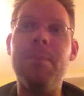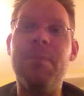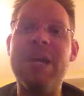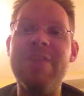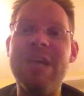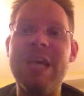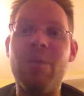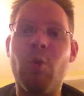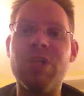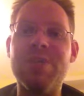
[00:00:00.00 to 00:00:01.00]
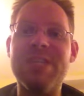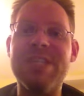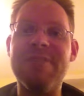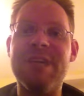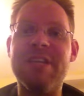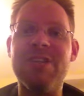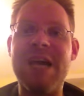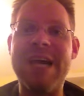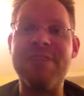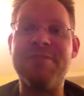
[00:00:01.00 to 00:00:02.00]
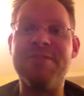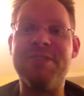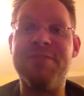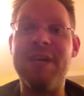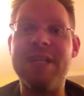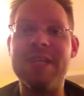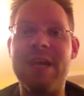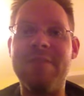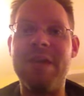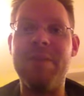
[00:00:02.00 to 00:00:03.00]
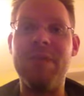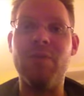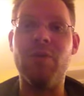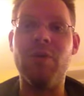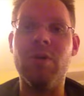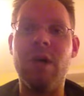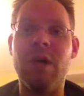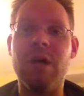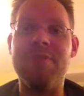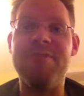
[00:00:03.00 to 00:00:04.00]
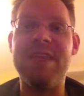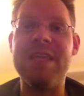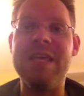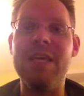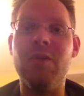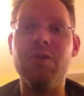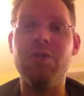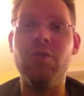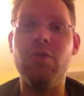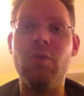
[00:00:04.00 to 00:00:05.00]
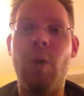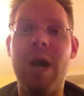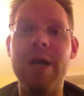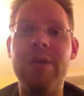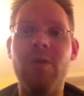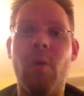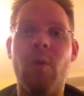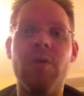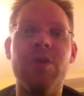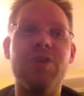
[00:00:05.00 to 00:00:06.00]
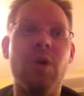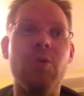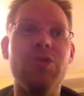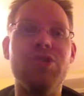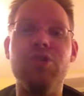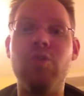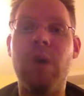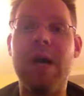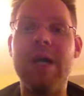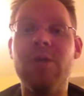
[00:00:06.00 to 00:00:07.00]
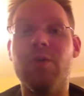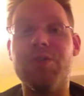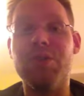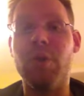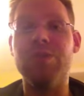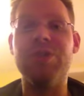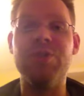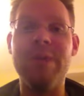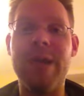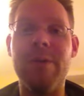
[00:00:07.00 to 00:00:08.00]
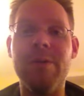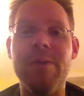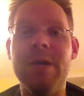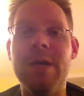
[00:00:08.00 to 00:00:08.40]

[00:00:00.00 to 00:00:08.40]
But even getting more specific to as to fit, I've had people uh, fit the heel too wide, or the toes too wide, or the toes too narrow.